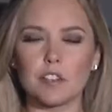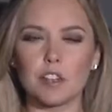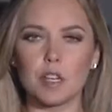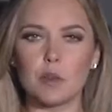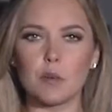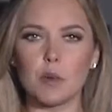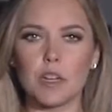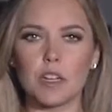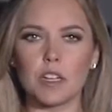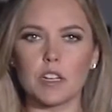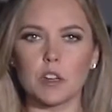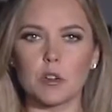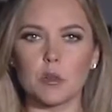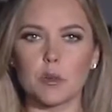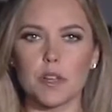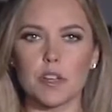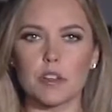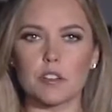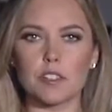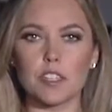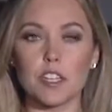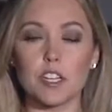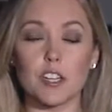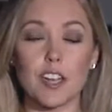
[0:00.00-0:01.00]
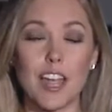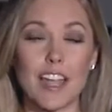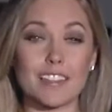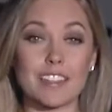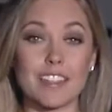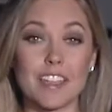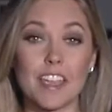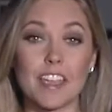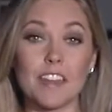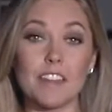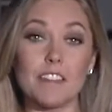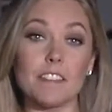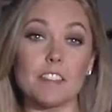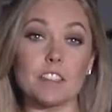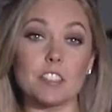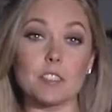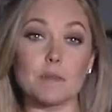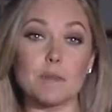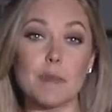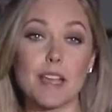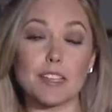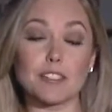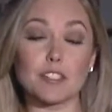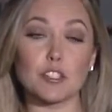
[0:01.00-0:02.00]
31 Career Center at the end of the
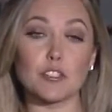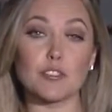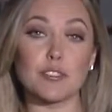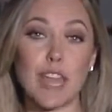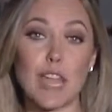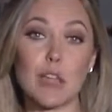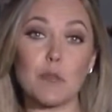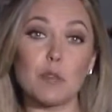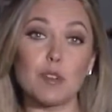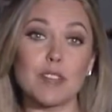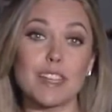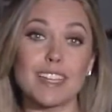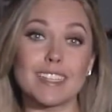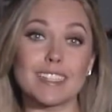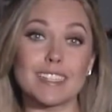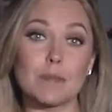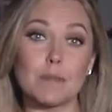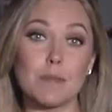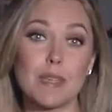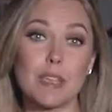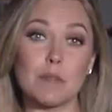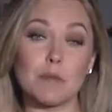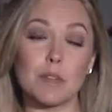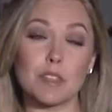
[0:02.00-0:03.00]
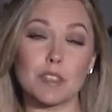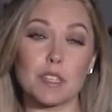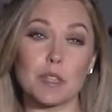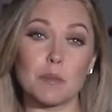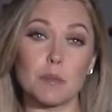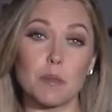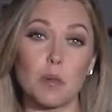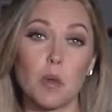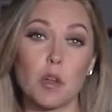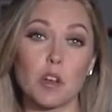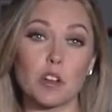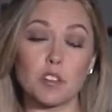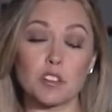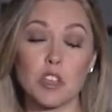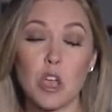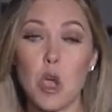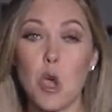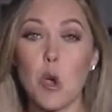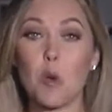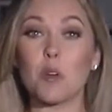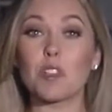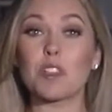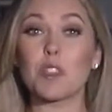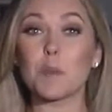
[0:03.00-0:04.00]
semester, they will get to meet with employers
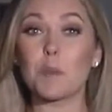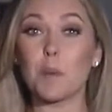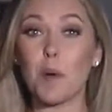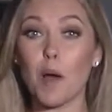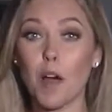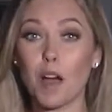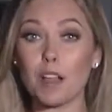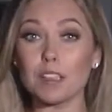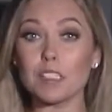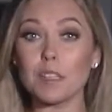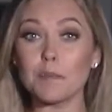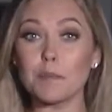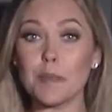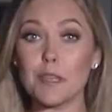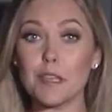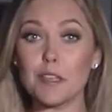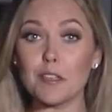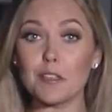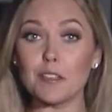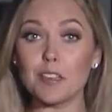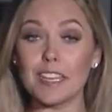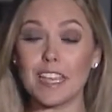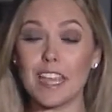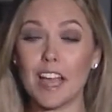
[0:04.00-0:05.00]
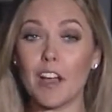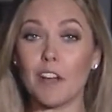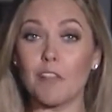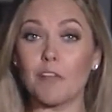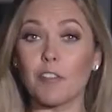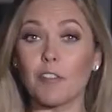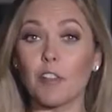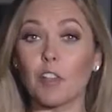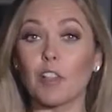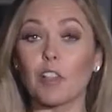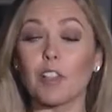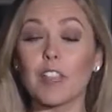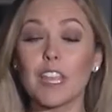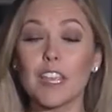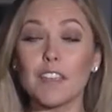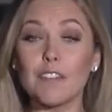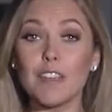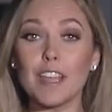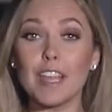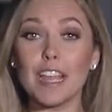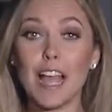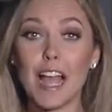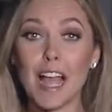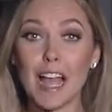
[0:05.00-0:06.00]
with the possibility of
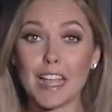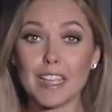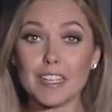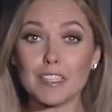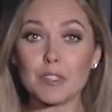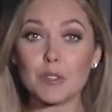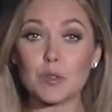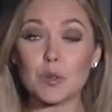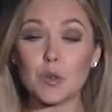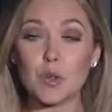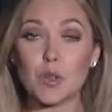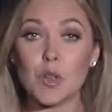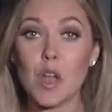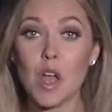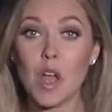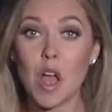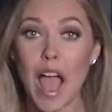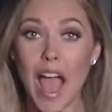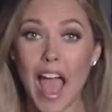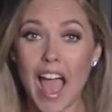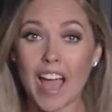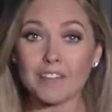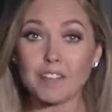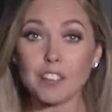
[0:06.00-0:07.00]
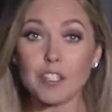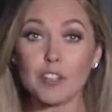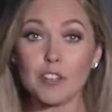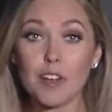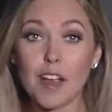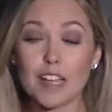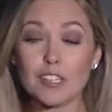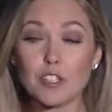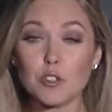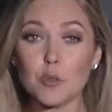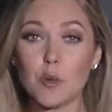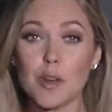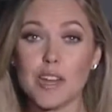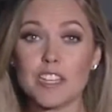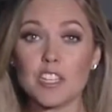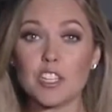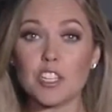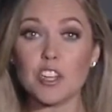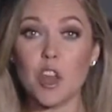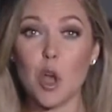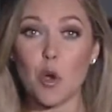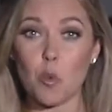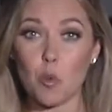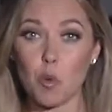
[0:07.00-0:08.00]
leaving high school after
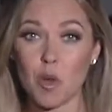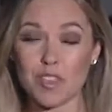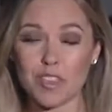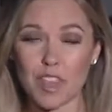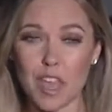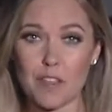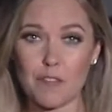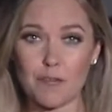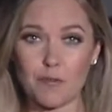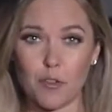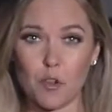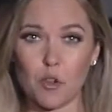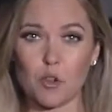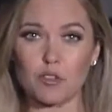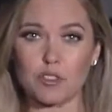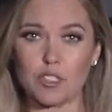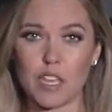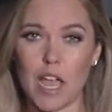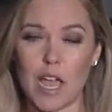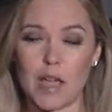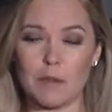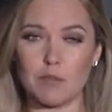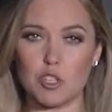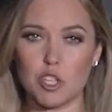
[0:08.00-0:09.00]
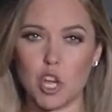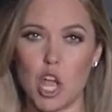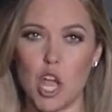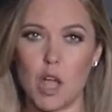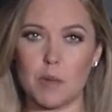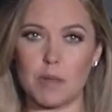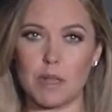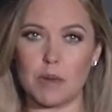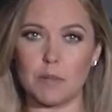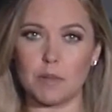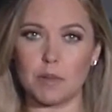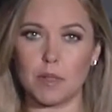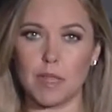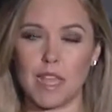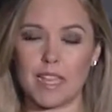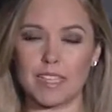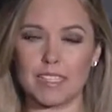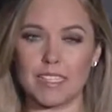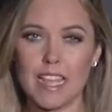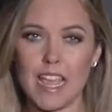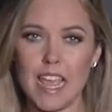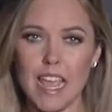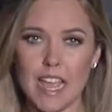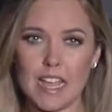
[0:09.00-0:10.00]
graduation with a full-time job in place.
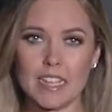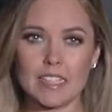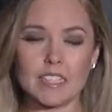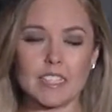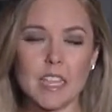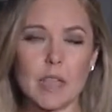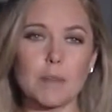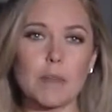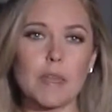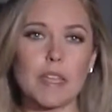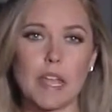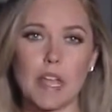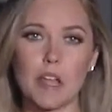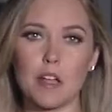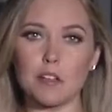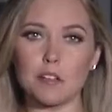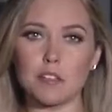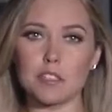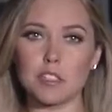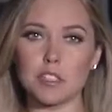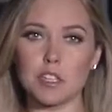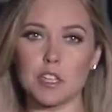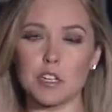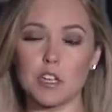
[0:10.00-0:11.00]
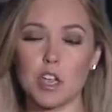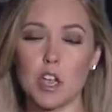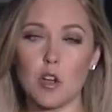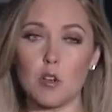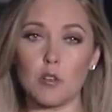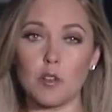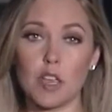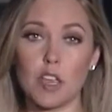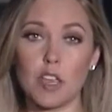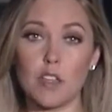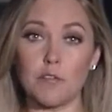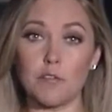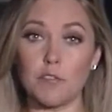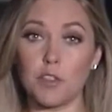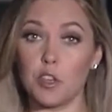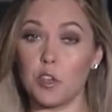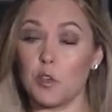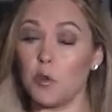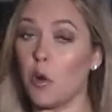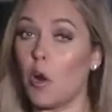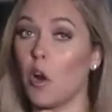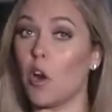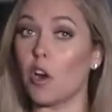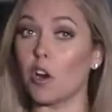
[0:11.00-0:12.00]
And something else to note, if you
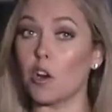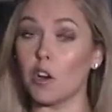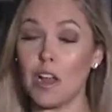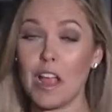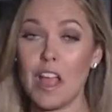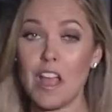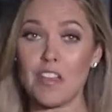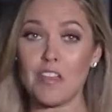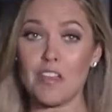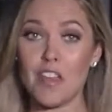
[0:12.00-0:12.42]
are